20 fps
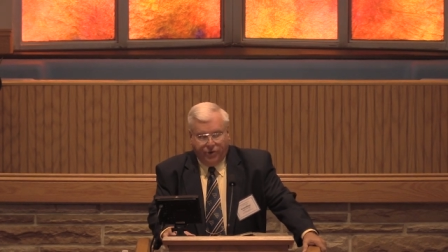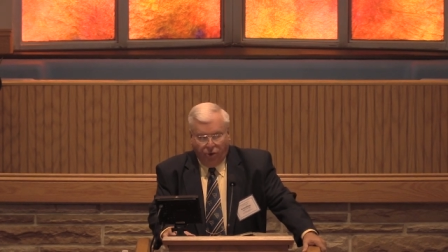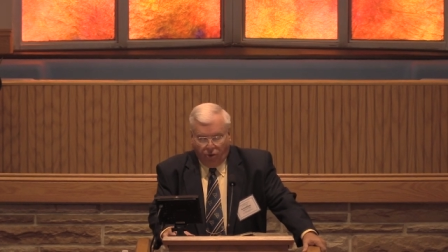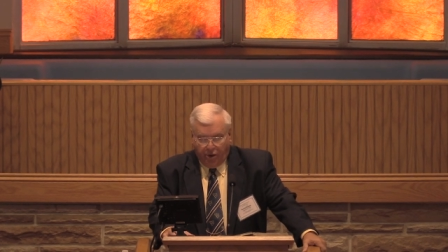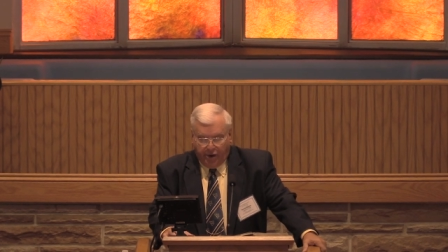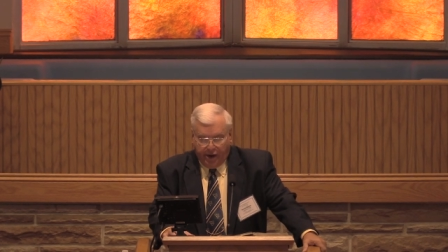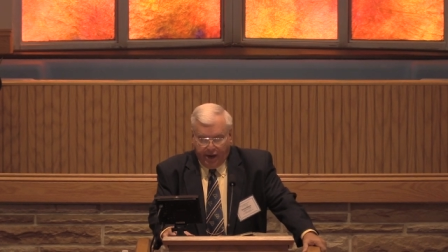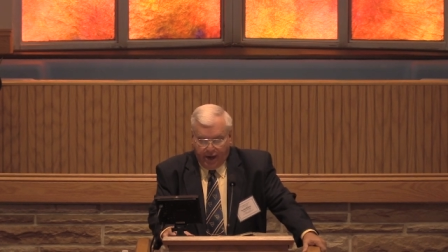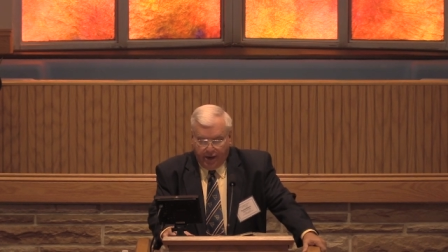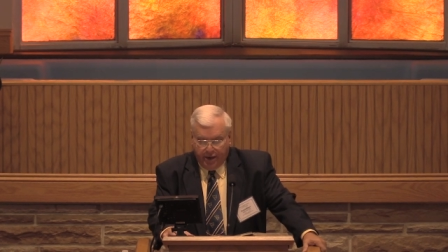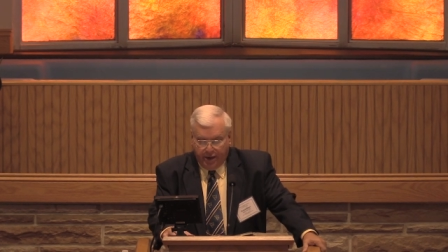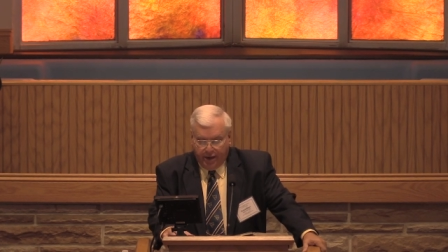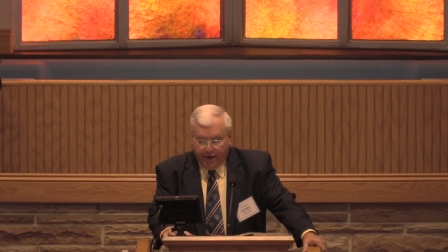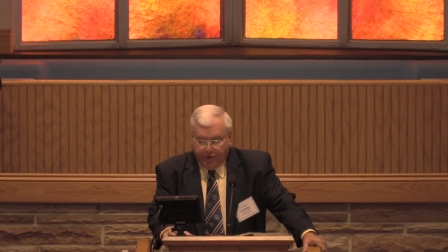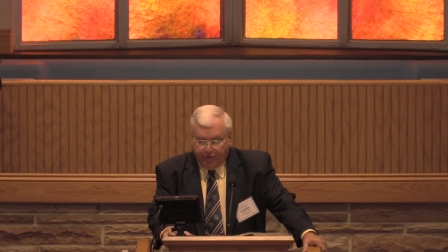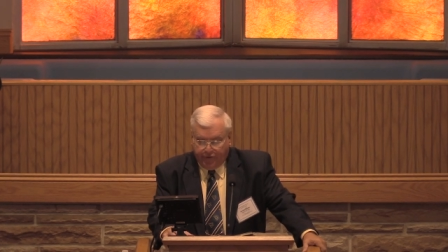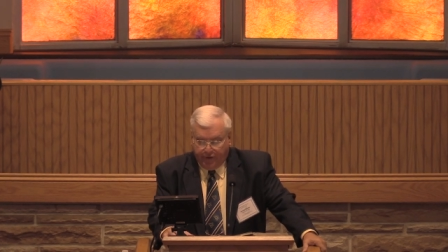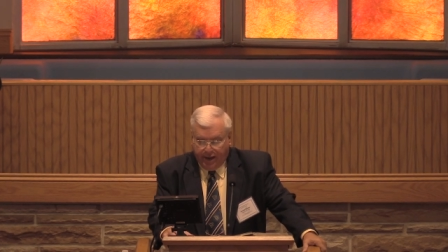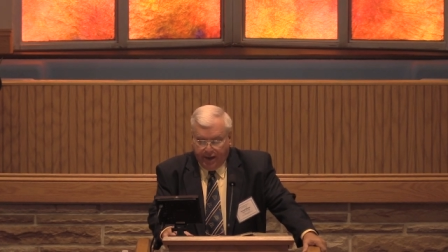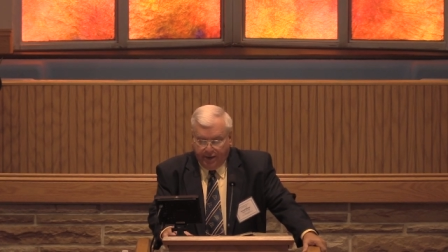Torrey, and
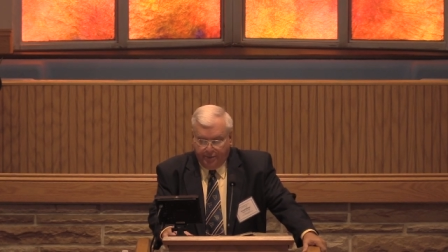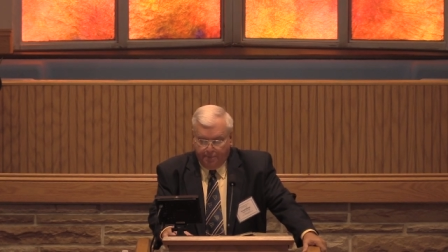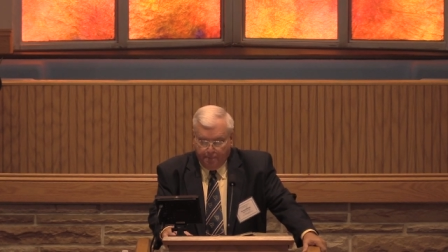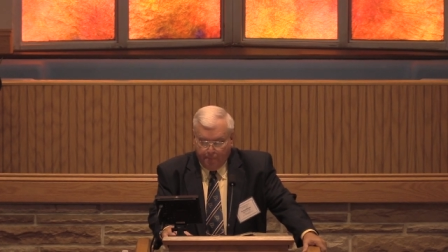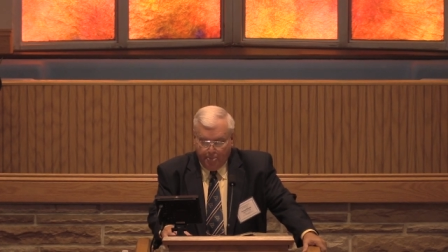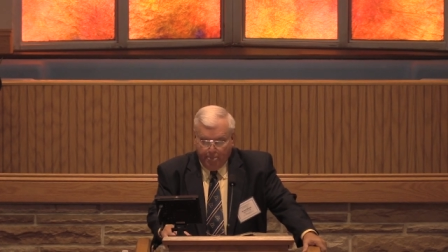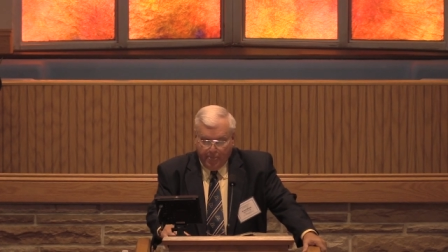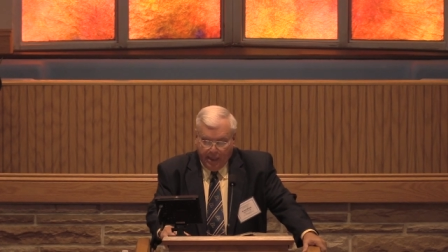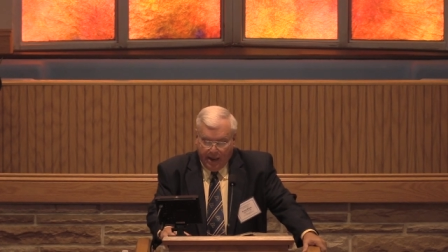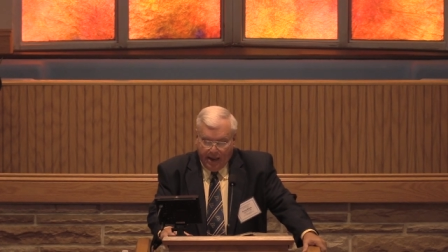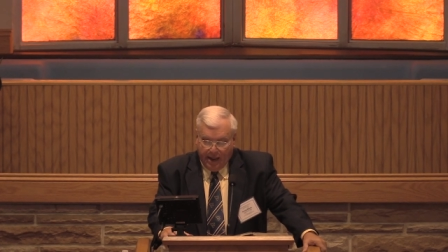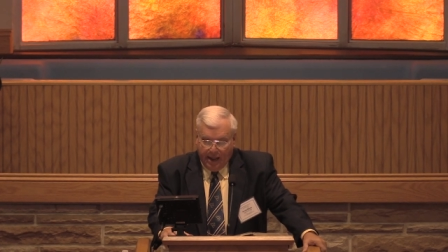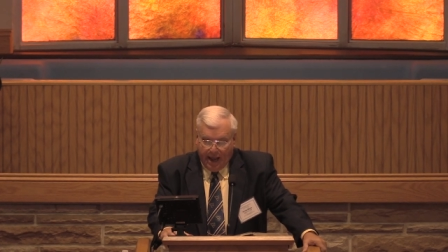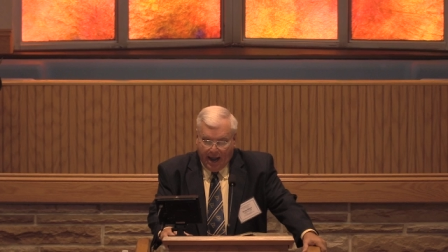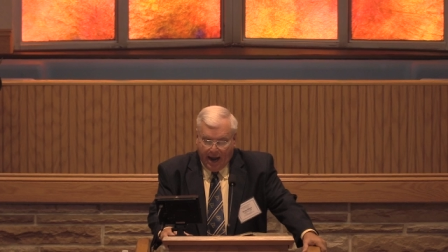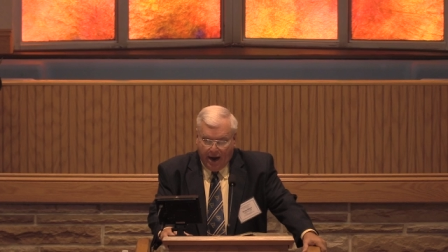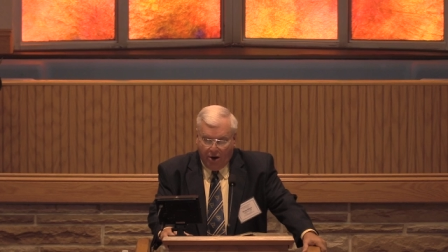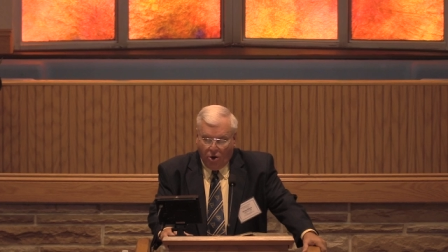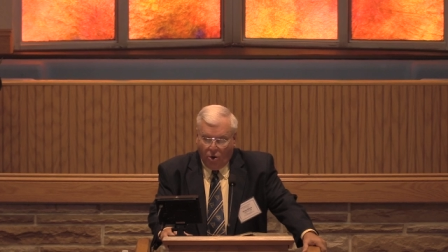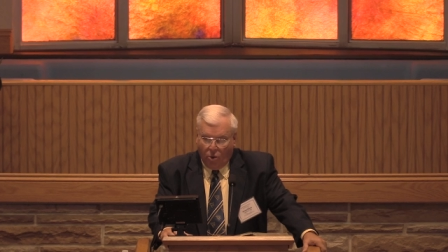he
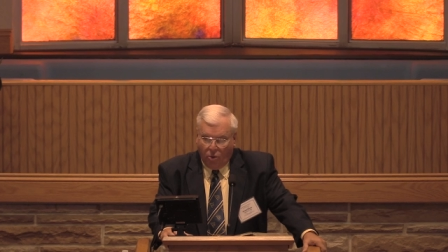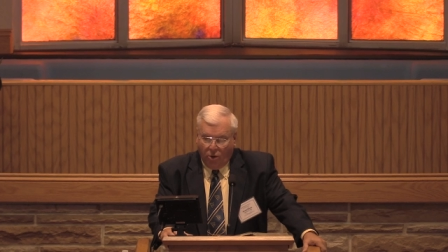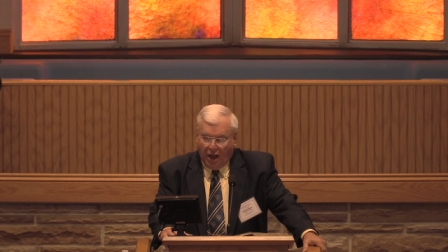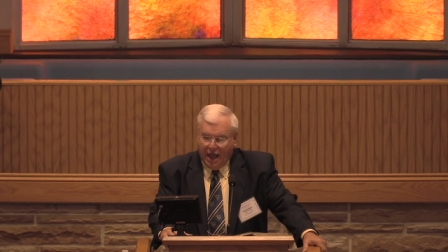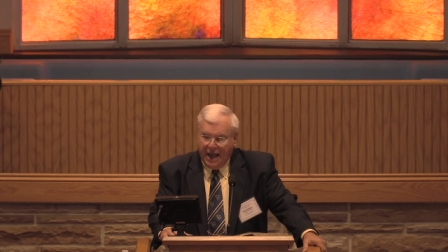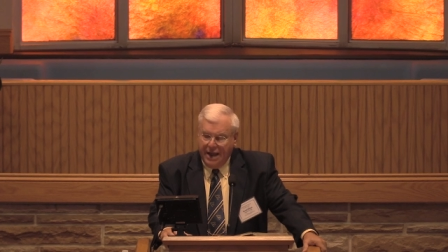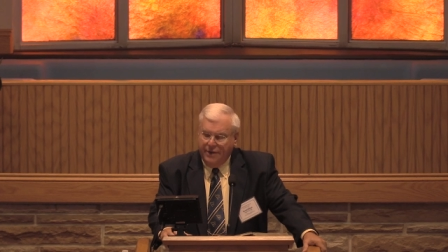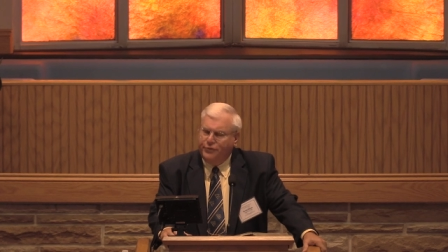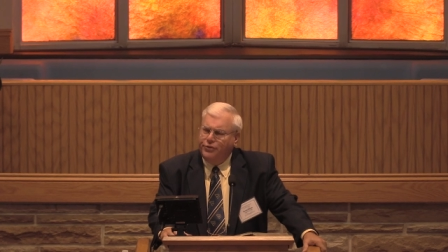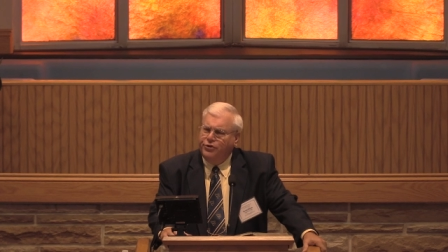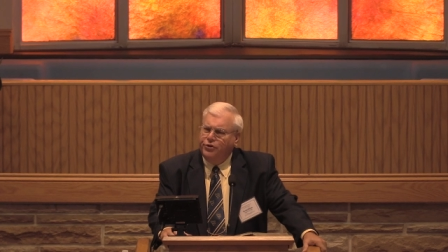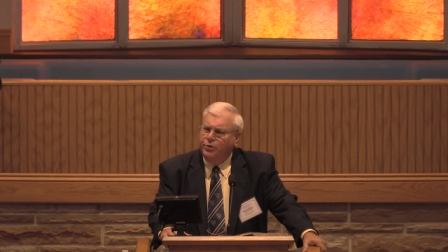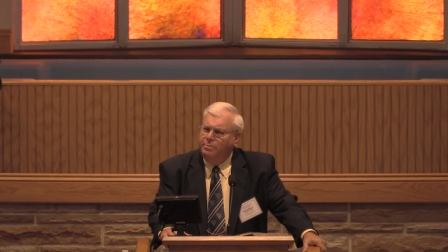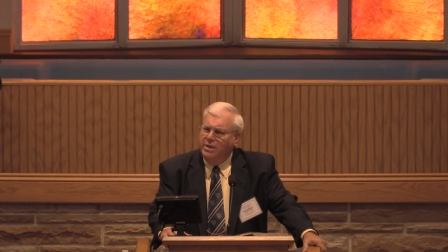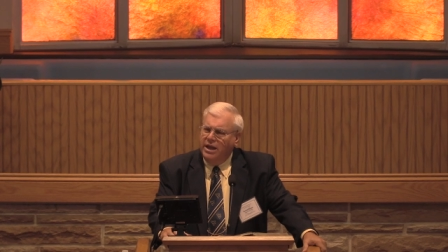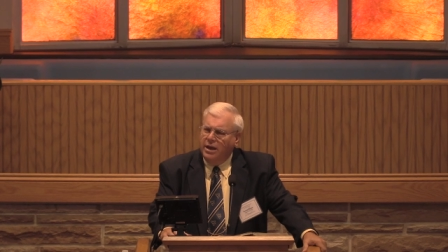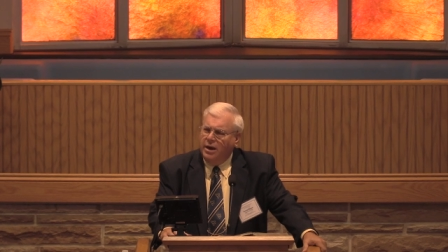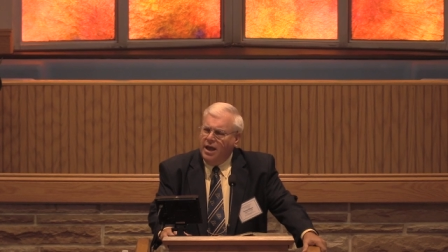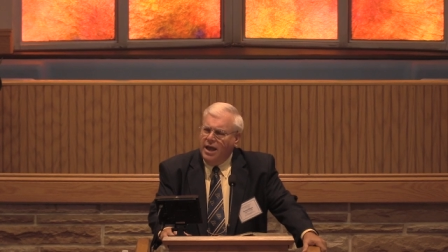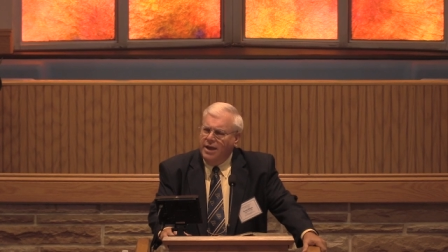said, Our whole life
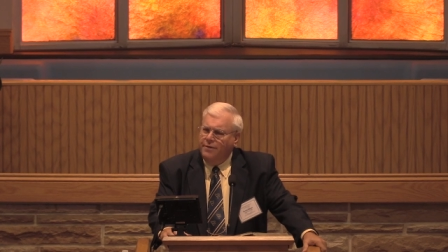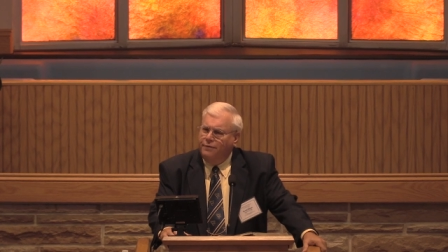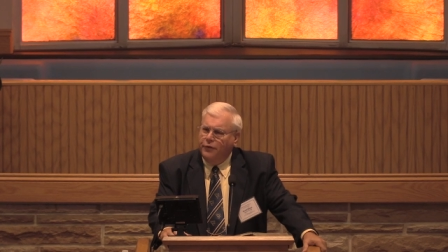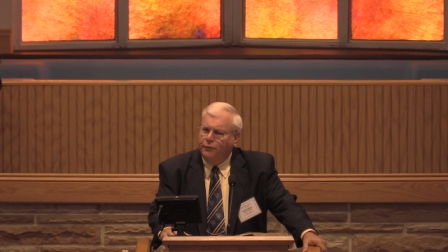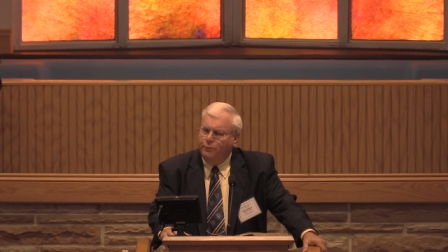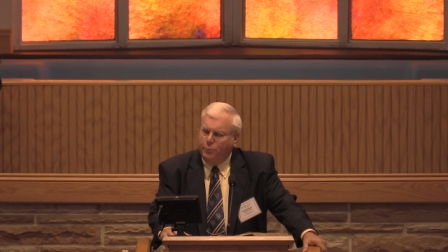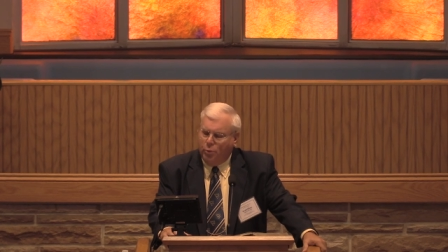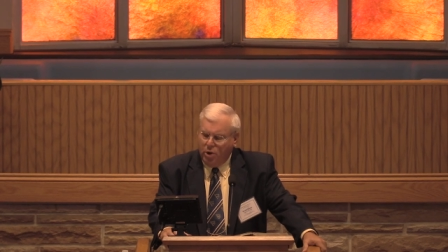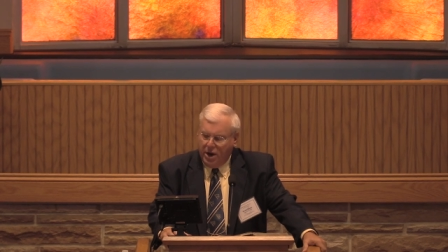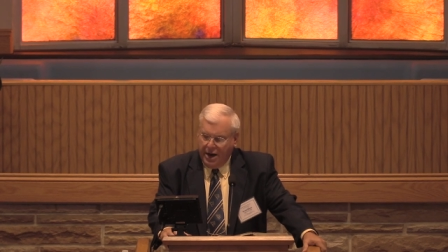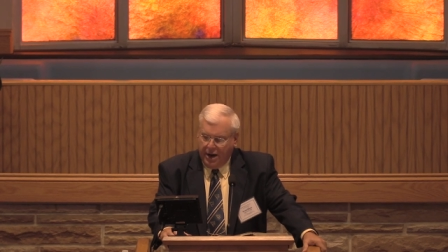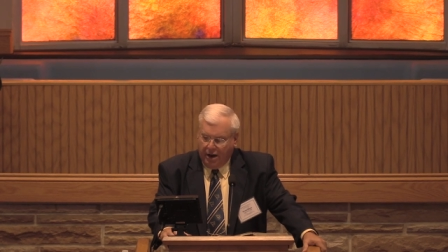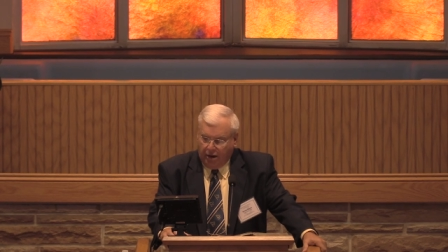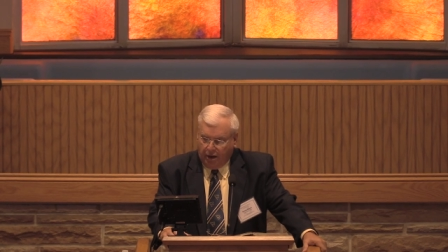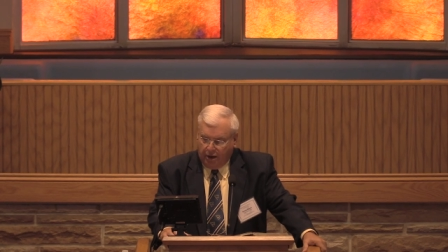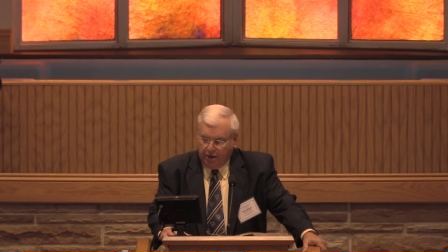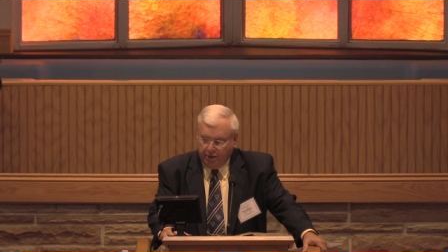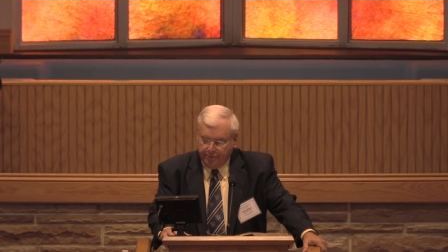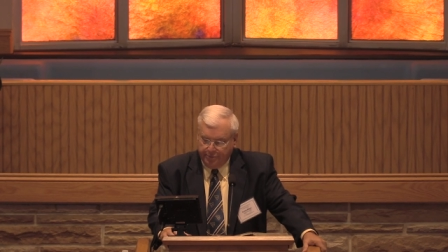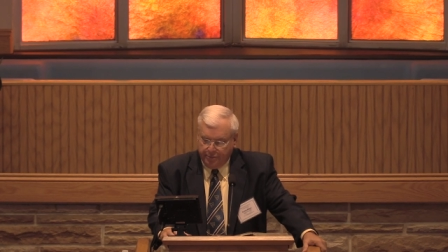should be a life of
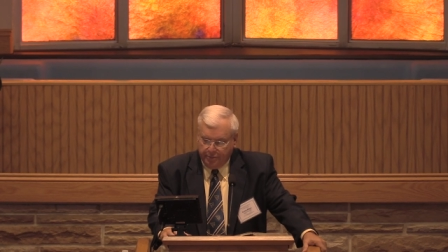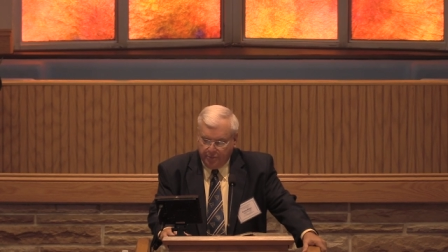prayer.